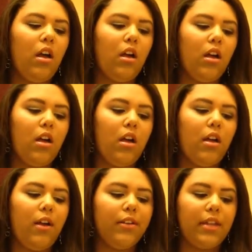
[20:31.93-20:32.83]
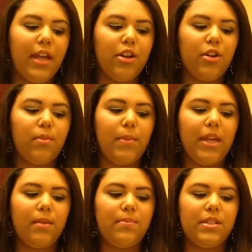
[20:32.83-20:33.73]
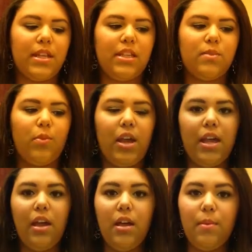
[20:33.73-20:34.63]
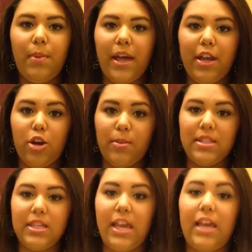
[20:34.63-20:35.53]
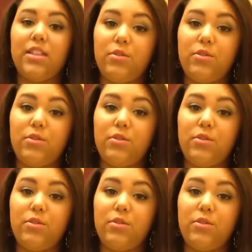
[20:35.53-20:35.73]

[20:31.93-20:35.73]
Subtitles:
All Nighter Makeup Setting Spray by Urban Decay.